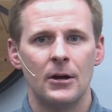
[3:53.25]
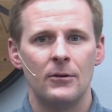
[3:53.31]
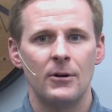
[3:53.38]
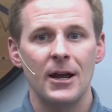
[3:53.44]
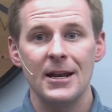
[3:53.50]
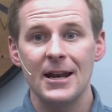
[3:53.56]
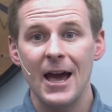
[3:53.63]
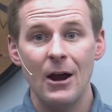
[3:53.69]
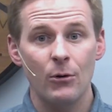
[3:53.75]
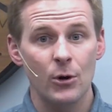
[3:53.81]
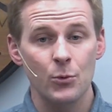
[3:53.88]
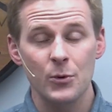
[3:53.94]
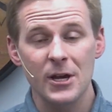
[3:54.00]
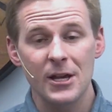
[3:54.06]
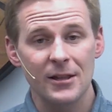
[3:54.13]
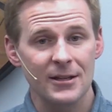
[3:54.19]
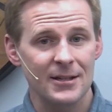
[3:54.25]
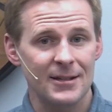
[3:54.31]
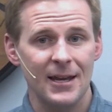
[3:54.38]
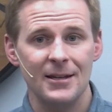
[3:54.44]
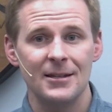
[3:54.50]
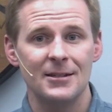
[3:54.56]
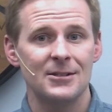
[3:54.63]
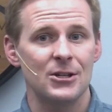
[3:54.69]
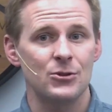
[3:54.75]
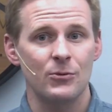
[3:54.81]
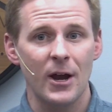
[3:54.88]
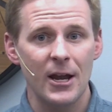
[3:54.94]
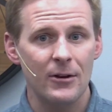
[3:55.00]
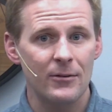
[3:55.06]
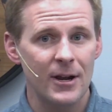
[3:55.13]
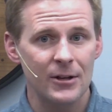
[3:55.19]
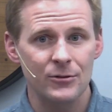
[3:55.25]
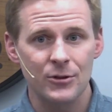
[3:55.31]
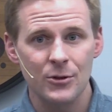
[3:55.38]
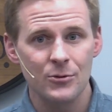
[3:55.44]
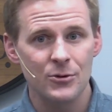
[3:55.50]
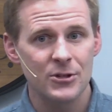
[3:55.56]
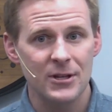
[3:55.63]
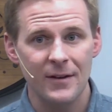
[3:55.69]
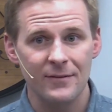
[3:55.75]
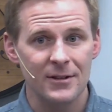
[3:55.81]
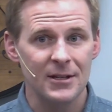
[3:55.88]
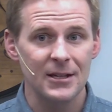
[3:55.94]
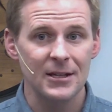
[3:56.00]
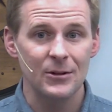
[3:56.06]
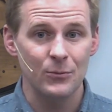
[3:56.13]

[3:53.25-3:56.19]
Right now, our weekly attendance is right around 270,